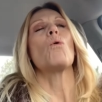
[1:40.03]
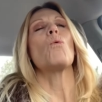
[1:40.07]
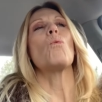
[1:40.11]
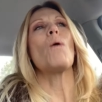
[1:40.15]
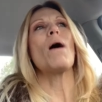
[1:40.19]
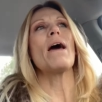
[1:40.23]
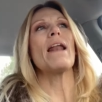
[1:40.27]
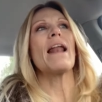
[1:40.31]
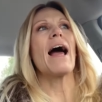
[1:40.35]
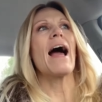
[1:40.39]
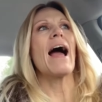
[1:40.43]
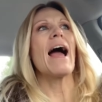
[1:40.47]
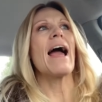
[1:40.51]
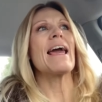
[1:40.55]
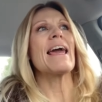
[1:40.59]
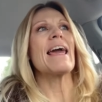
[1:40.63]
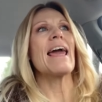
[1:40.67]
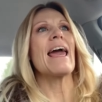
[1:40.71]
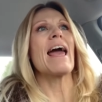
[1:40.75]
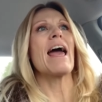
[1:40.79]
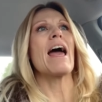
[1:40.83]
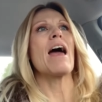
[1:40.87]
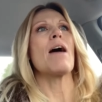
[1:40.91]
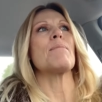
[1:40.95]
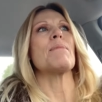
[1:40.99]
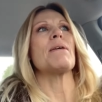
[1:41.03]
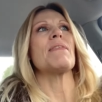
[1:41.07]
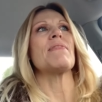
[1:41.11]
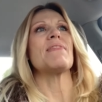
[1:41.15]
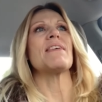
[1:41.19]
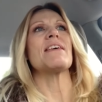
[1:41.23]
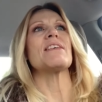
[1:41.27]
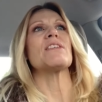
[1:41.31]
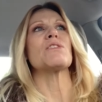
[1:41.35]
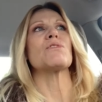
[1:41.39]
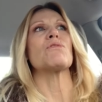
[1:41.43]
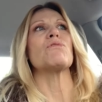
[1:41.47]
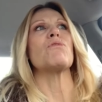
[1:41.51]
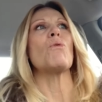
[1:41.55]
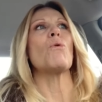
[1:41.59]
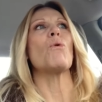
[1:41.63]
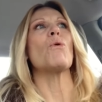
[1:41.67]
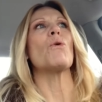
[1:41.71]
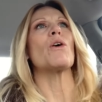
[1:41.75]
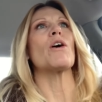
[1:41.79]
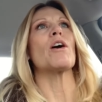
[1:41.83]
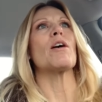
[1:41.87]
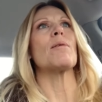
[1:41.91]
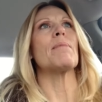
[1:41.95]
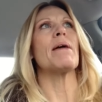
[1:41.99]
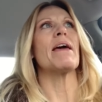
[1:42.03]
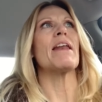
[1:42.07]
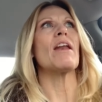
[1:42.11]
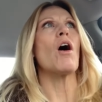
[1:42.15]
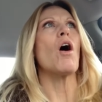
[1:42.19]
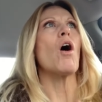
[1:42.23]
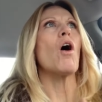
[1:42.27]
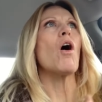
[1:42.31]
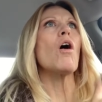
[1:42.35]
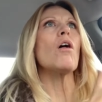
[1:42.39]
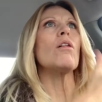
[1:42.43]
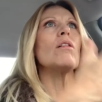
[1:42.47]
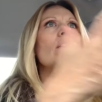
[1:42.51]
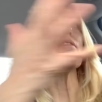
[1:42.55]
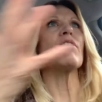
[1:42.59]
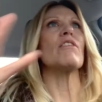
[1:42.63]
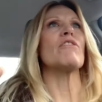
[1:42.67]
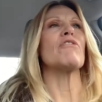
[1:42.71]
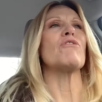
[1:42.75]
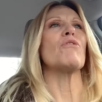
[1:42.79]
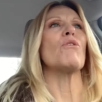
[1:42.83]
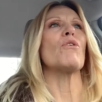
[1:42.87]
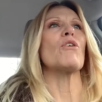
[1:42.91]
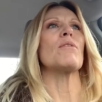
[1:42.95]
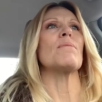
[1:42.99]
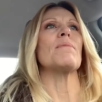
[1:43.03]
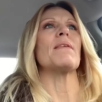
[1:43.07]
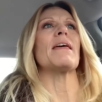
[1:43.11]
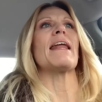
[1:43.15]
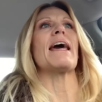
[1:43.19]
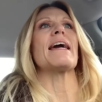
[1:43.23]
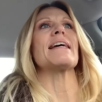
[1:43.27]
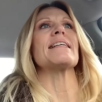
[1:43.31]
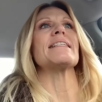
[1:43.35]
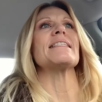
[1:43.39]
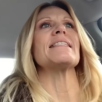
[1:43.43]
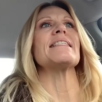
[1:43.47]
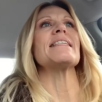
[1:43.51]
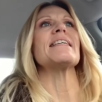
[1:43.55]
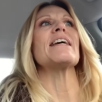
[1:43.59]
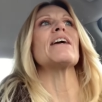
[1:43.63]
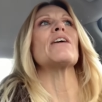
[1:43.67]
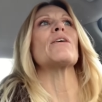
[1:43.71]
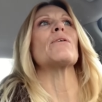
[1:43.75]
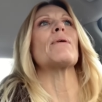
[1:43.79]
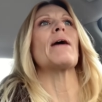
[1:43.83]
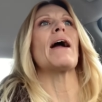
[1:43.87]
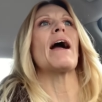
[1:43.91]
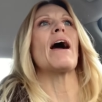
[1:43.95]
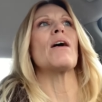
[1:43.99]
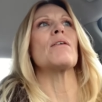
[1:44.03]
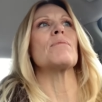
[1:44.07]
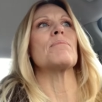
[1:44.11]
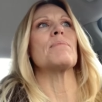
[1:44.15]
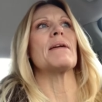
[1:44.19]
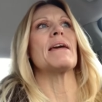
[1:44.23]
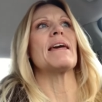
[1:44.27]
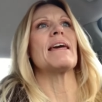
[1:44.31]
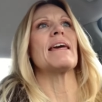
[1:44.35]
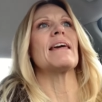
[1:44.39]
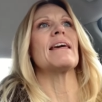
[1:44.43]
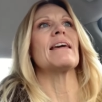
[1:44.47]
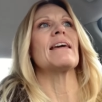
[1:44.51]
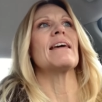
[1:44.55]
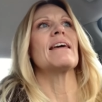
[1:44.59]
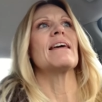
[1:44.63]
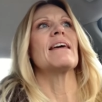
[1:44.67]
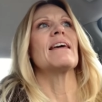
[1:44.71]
what I am in this form and all of the form that I see around me